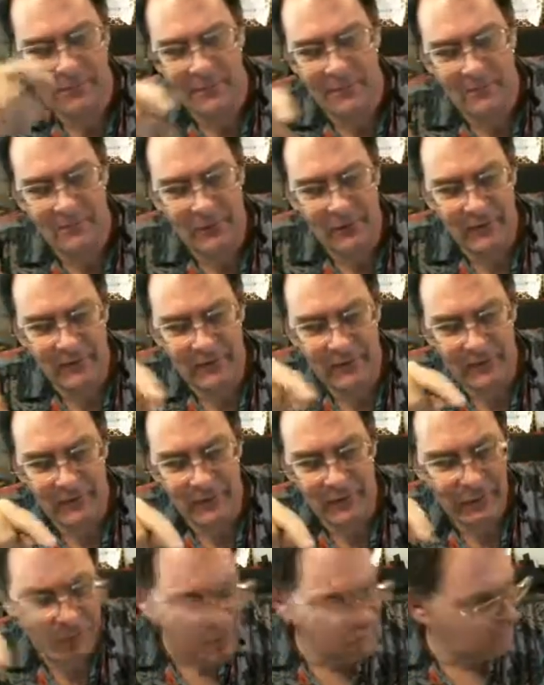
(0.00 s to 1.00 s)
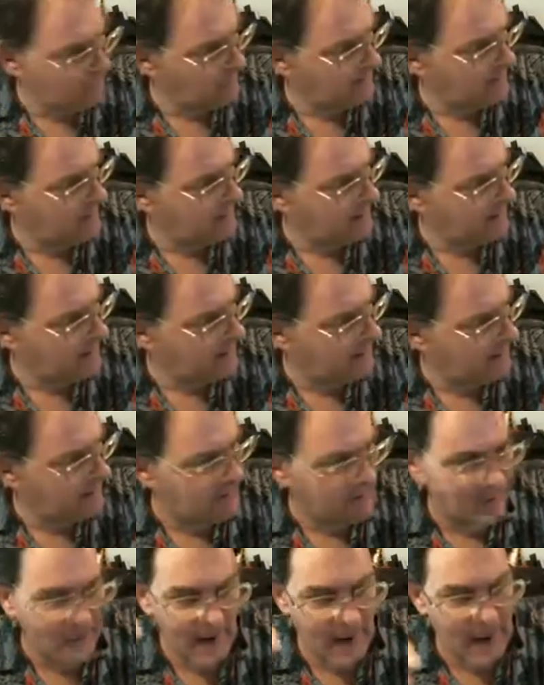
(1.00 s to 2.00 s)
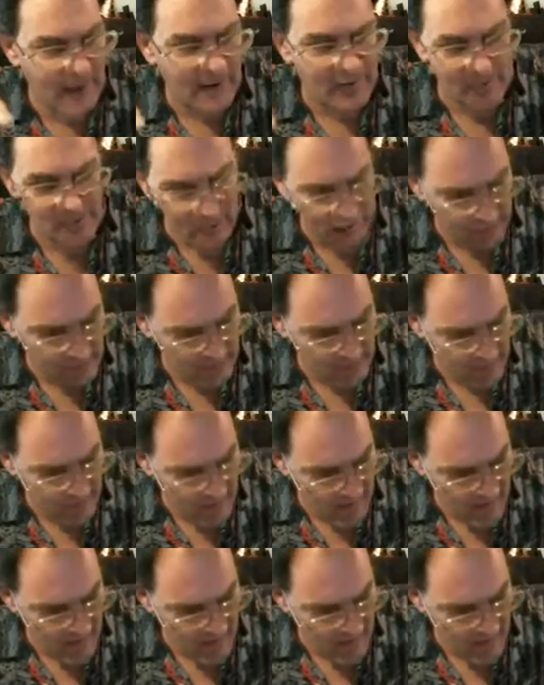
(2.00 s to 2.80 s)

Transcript: we're hearing through the back channels.